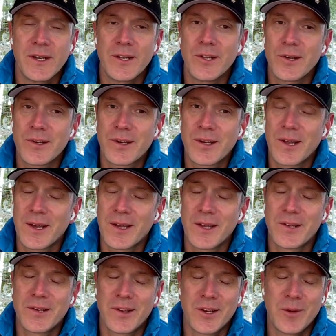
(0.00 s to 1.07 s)
it looks like
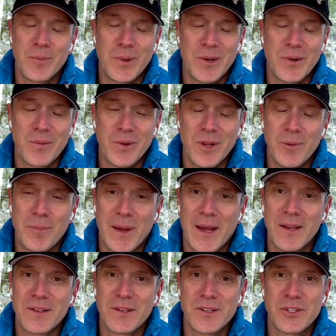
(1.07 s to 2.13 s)
it's going to be a really
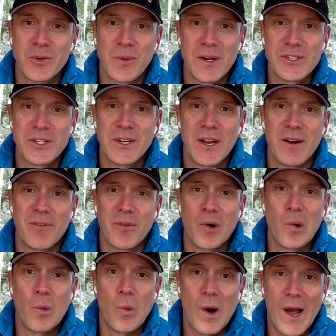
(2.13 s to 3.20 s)
bad situation now
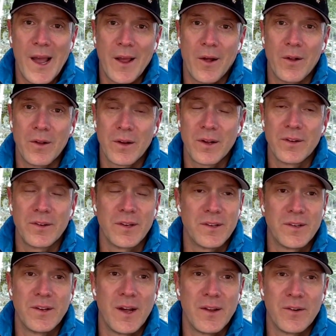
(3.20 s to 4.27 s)
for a while because
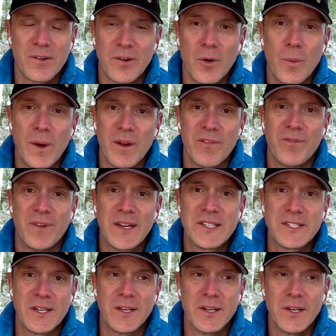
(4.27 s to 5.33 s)
there's no way to
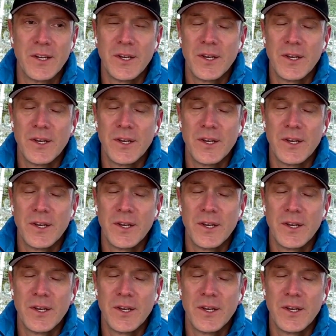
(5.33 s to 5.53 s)
fix it.